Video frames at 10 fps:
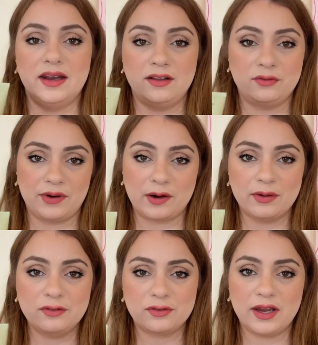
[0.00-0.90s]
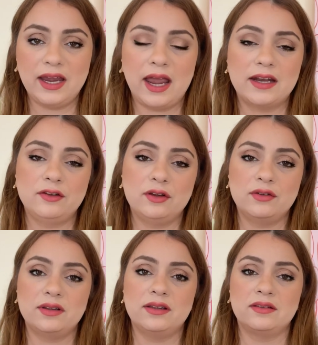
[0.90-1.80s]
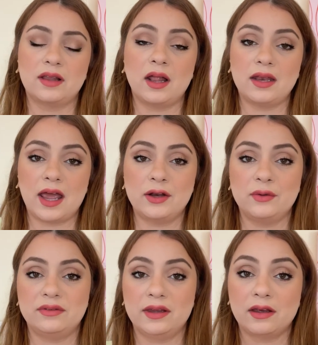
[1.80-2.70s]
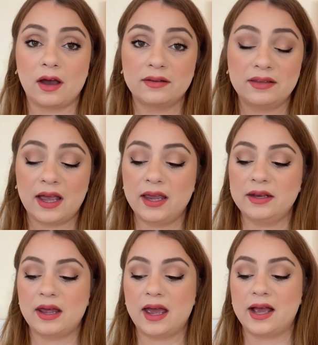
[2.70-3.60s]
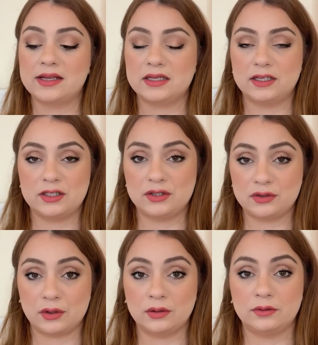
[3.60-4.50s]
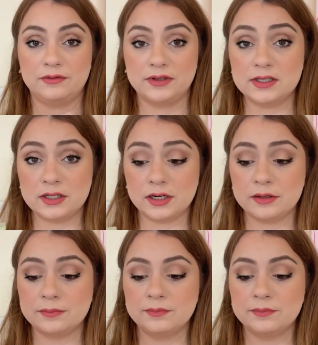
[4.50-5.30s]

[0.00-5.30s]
It is fragrance free and it uses non-nano zinc oxide as its sole filter